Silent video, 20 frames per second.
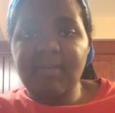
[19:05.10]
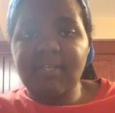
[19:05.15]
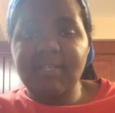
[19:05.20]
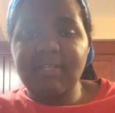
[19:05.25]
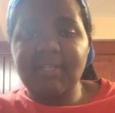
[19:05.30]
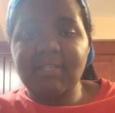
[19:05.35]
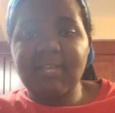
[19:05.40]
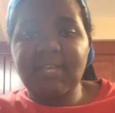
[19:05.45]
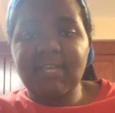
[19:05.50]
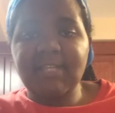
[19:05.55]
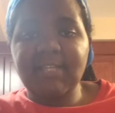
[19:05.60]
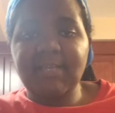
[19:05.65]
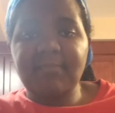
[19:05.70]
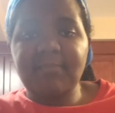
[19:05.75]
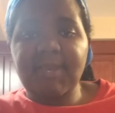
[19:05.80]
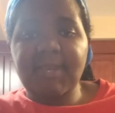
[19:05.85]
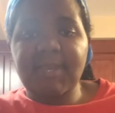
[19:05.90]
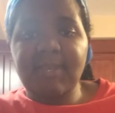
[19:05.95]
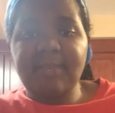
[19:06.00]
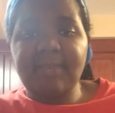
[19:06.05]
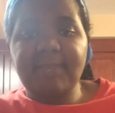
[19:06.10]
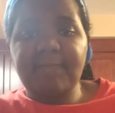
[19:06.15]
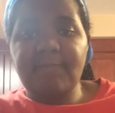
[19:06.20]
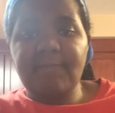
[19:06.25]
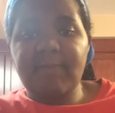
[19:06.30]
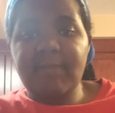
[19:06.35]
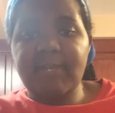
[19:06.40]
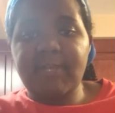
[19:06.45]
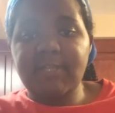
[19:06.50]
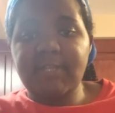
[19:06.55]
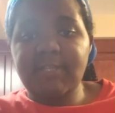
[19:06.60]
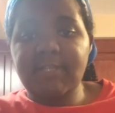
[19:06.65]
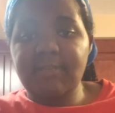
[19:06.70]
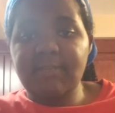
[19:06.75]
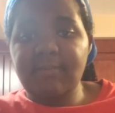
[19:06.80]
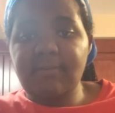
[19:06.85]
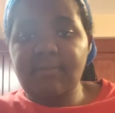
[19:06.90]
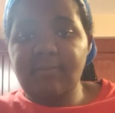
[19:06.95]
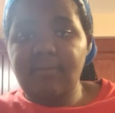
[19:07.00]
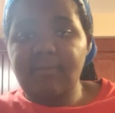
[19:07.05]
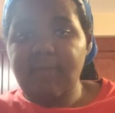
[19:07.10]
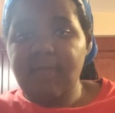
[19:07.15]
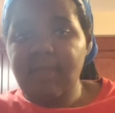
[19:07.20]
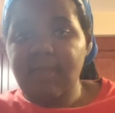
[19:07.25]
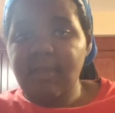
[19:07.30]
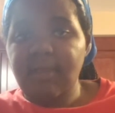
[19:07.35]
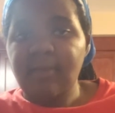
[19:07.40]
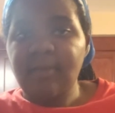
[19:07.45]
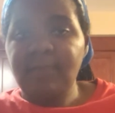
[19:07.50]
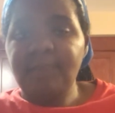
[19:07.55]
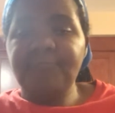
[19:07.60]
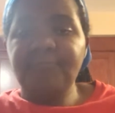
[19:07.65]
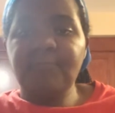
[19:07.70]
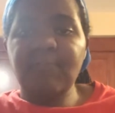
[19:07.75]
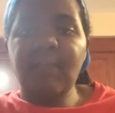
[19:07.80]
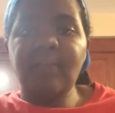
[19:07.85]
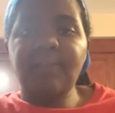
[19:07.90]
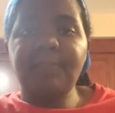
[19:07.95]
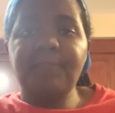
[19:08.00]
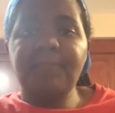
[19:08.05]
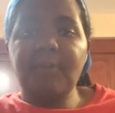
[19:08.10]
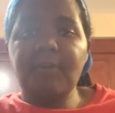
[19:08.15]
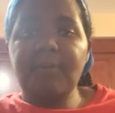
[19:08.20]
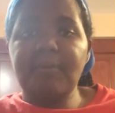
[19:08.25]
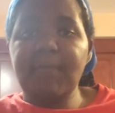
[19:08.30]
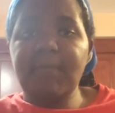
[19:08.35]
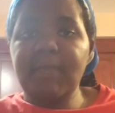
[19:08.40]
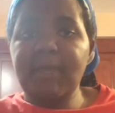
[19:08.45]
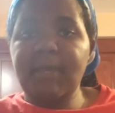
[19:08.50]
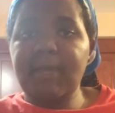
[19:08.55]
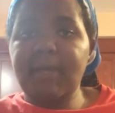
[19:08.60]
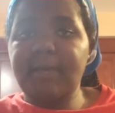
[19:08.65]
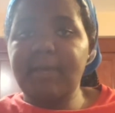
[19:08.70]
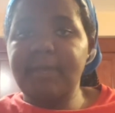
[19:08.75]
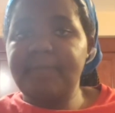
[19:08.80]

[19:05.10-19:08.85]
it takes a minute for it to start foaming up.